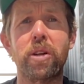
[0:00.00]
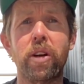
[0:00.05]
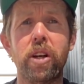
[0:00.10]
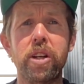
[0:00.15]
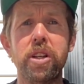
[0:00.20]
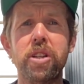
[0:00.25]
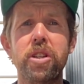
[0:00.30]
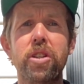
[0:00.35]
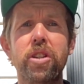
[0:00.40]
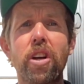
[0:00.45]
So I'm
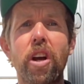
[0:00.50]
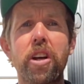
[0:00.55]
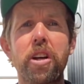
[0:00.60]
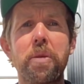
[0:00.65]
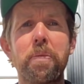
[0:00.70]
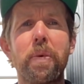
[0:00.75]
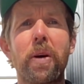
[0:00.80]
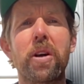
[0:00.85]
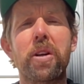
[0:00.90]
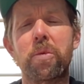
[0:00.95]
going to just show
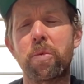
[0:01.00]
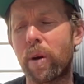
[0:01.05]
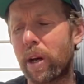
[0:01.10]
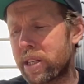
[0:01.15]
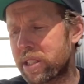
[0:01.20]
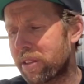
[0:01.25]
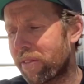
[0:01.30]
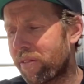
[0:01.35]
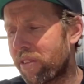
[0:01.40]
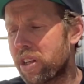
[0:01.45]
you both
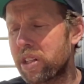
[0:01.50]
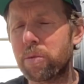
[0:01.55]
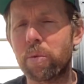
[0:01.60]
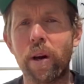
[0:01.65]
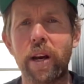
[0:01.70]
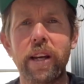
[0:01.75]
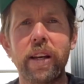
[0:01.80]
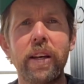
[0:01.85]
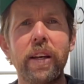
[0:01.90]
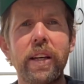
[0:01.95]
ways. The first
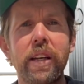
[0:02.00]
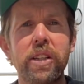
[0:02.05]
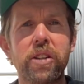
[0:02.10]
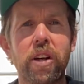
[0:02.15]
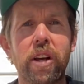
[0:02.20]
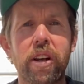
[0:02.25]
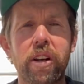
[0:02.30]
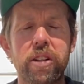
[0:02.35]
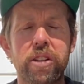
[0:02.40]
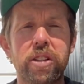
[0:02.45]
way is
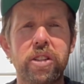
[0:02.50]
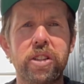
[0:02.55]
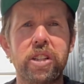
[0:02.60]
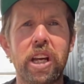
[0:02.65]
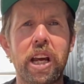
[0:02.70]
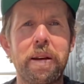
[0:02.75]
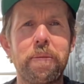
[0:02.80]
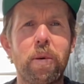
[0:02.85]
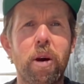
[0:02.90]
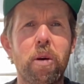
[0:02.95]
I'm going to
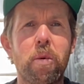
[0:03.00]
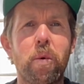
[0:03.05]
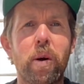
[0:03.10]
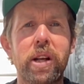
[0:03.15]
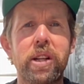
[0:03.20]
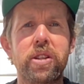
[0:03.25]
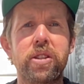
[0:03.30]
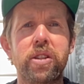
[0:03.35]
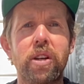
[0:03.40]
share by ones.